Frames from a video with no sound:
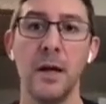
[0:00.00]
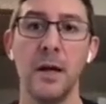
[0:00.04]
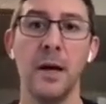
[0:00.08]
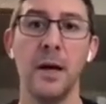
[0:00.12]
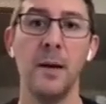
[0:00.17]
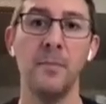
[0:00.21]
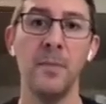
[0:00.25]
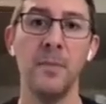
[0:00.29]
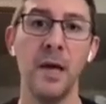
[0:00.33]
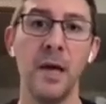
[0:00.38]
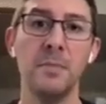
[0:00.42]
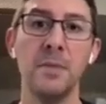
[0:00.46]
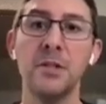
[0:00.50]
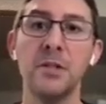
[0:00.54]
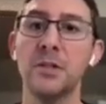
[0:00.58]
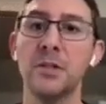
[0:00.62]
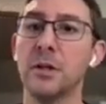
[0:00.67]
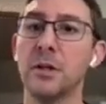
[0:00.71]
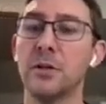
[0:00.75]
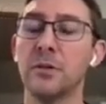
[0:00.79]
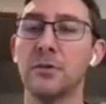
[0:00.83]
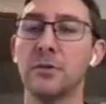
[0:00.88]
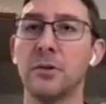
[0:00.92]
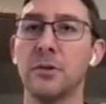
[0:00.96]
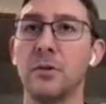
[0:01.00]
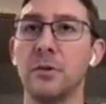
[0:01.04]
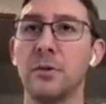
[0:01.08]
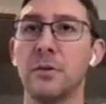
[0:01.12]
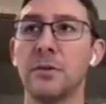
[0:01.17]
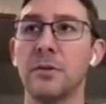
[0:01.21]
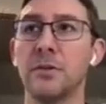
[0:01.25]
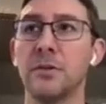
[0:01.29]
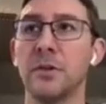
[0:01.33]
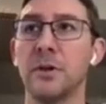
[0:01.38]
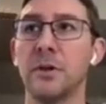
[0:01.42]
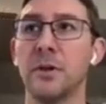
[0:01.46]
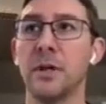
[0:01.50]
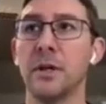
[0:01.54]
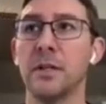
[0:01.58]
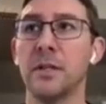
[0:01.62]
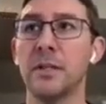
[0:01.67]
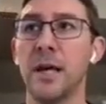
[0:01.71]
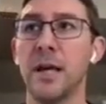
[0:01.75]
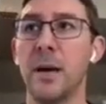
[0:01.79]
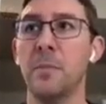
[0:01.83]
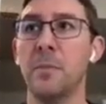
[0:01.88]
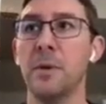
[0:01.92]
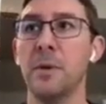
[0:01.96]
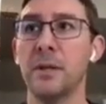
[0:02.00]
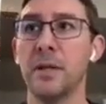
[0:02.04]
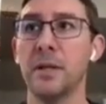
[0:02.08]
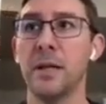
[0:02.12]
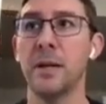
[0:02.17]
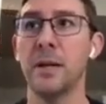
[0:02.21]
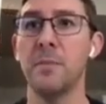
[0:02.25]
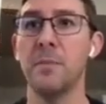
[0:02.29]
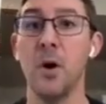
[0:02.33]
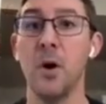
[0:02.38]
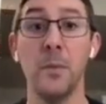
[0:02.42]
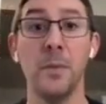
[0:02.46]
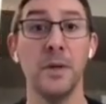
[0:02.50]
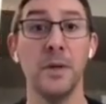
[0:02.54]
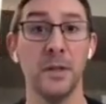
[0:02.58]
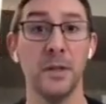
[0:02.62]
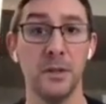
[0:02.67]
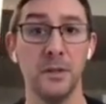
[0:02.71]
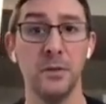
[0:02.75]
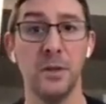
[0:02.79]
Admission controllers are a topic that I'm hoping to